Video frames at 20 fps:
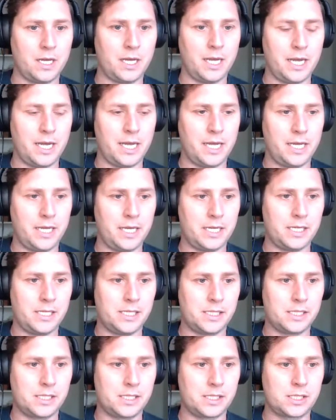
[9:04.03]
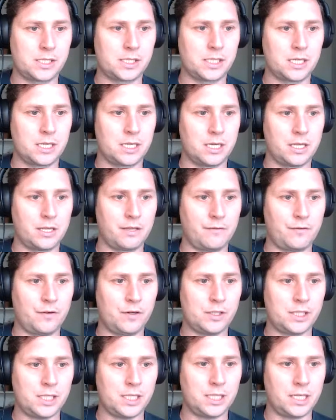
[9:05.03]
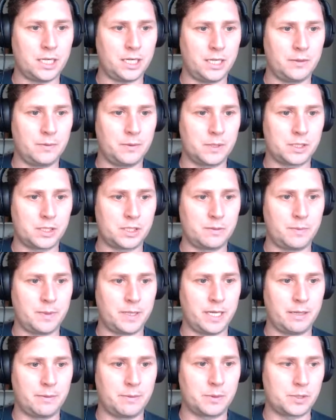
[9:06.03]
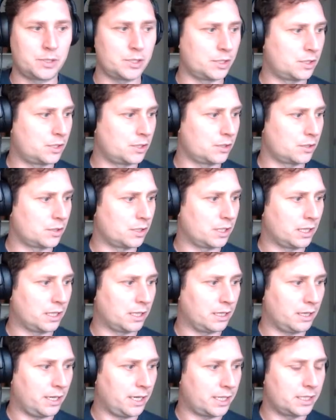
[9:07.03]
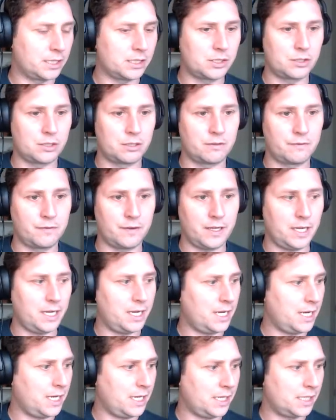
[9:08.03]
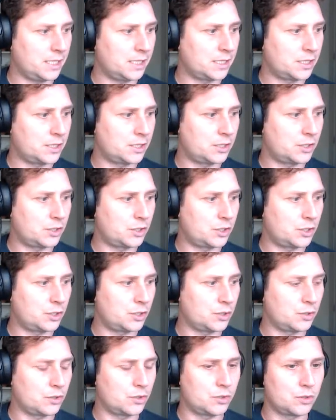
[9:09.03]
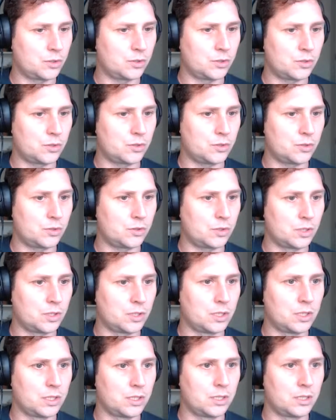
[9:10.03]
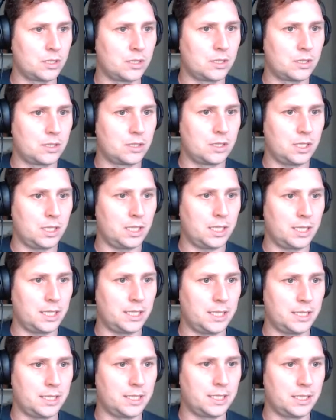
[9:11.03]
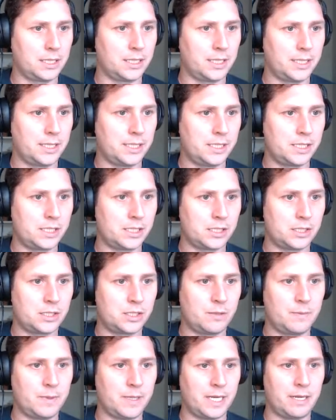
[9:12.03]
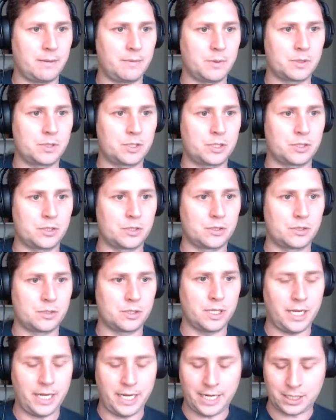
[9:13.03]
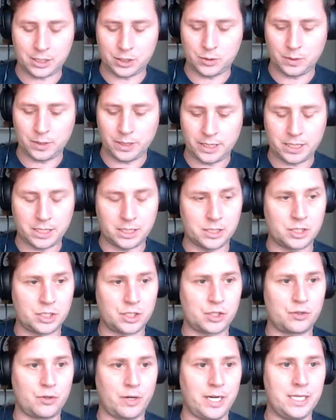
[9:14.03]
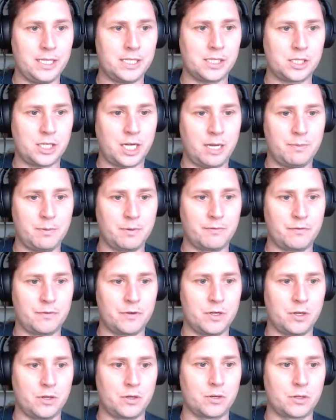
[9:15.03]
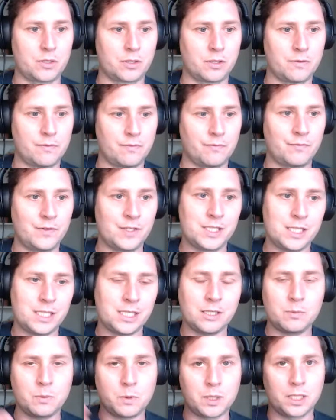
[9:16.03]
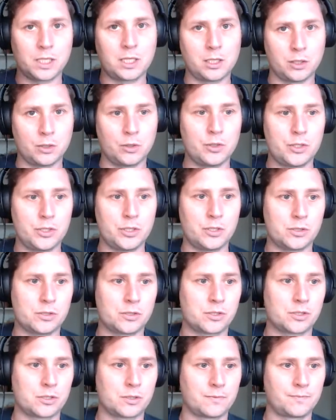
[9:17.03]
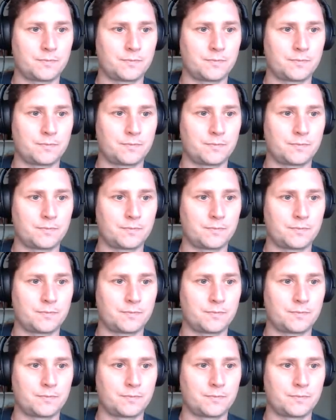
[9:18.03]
And the first thing that I want to be able to do, I can sort of add to, I need to be able to actually constrain the type of node. Visited will include nodes.